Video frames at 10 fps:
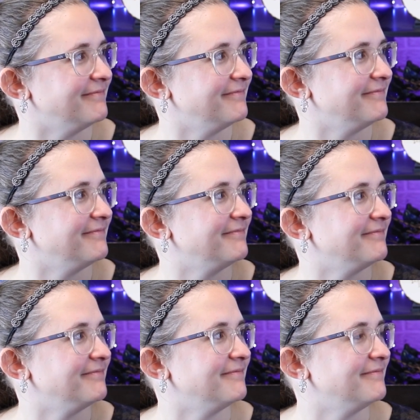
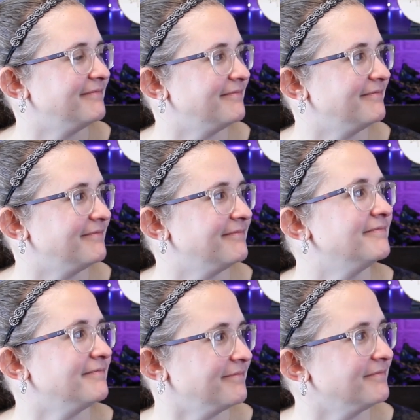
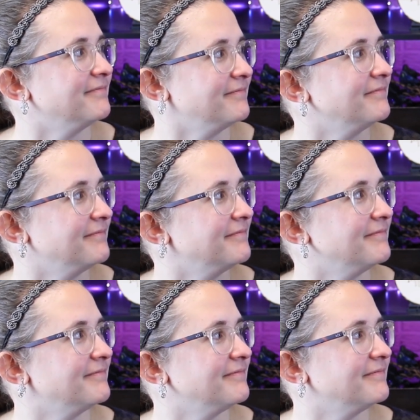
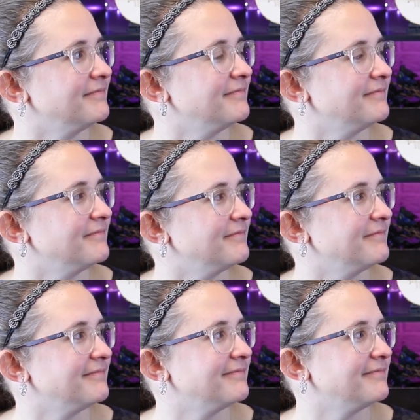
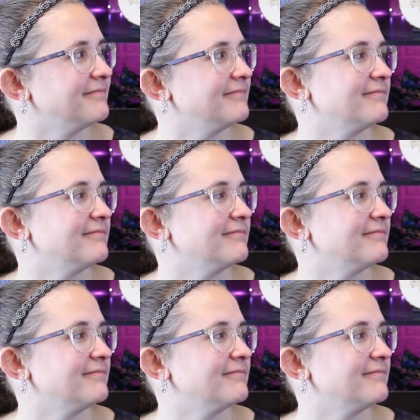This person isn't speaking.